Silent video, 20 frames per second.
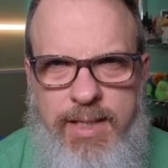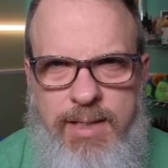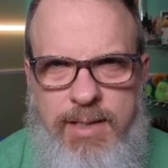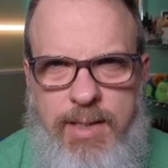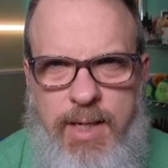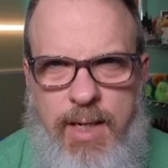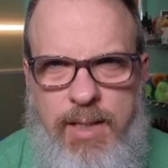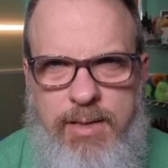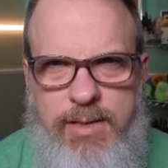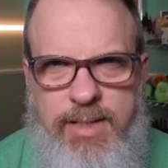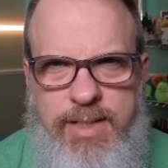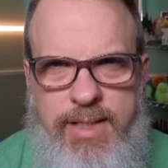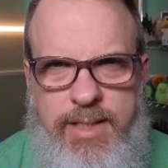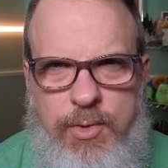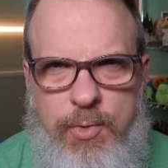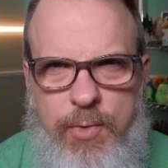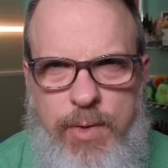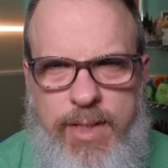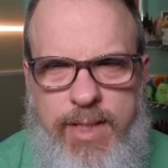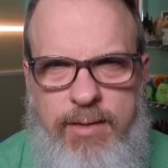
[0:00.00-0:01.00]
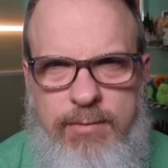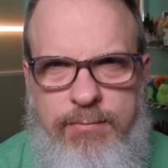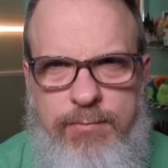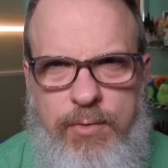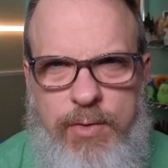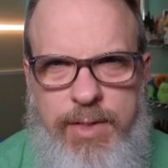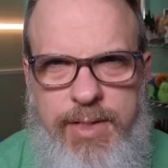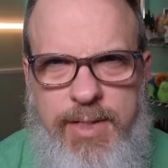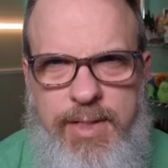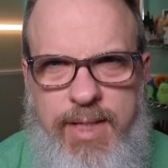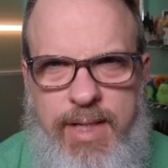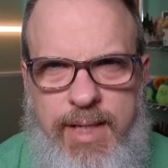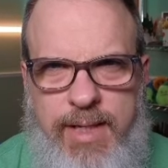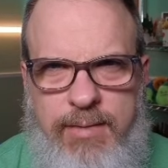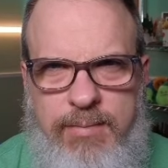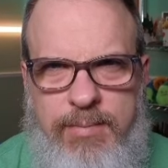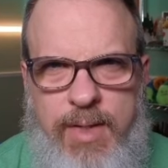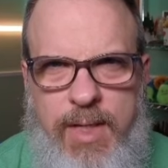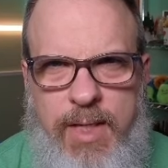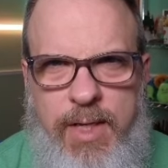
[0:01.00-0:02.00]
Colony Quickie for you
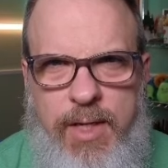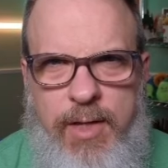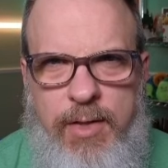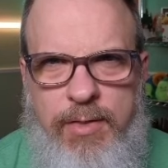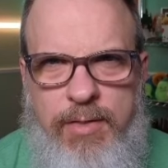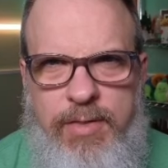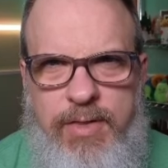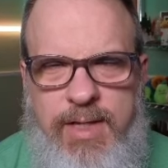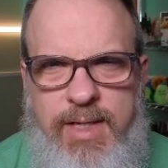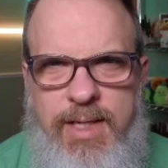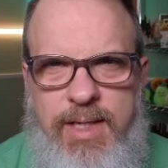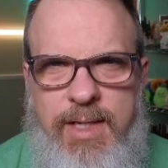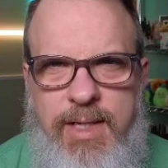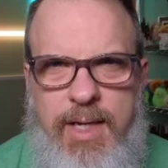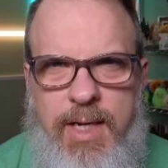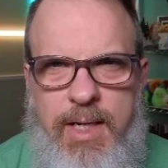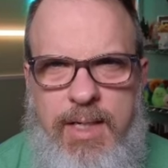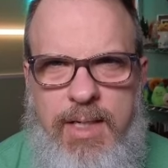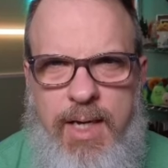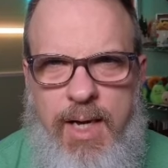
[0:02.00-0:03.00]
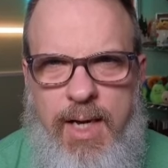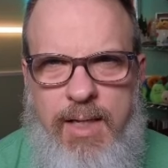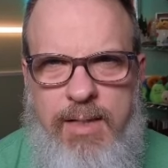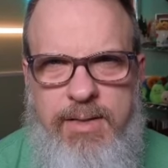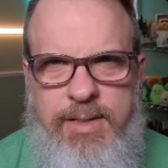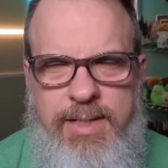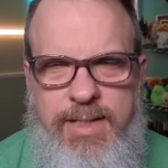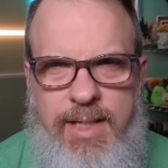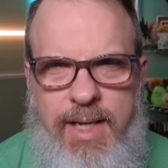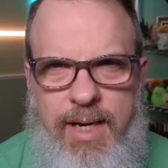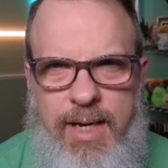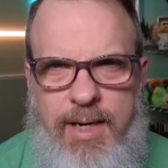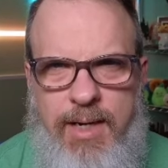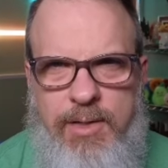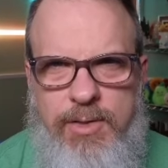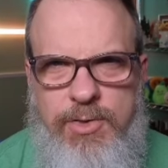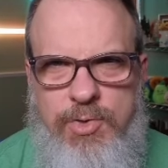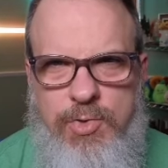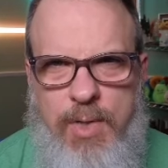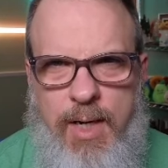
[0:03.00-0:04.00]
today. The Colony
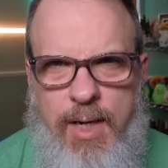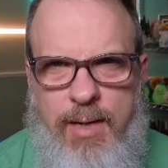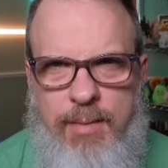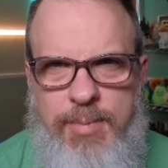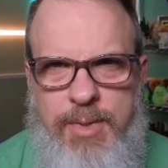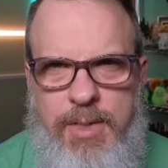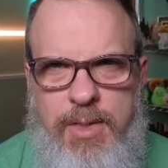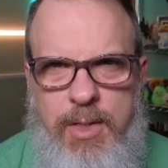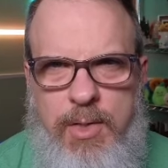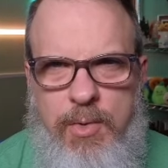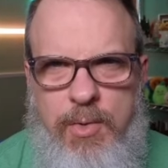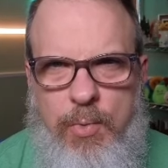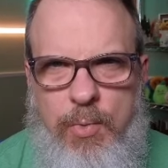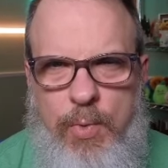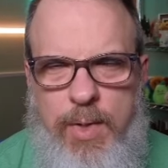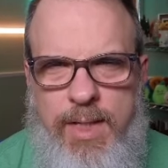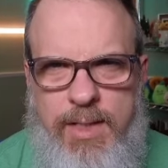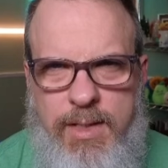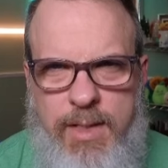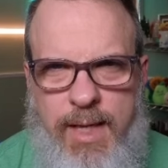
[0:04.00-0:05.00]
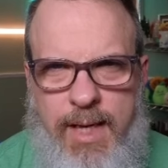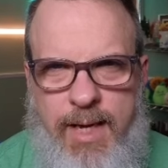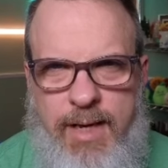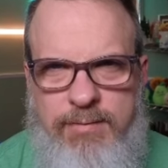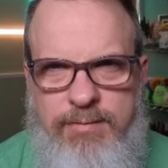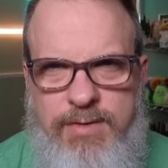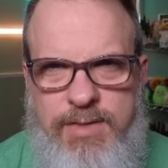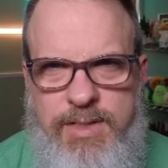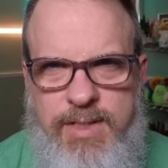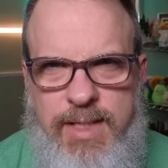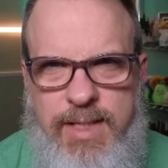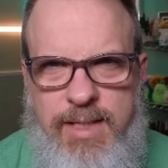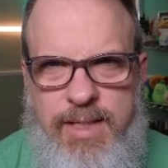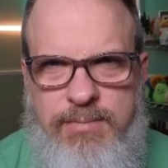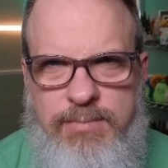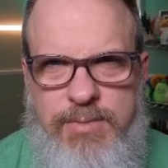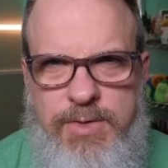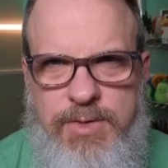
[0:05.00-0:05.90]
airdrop went live today.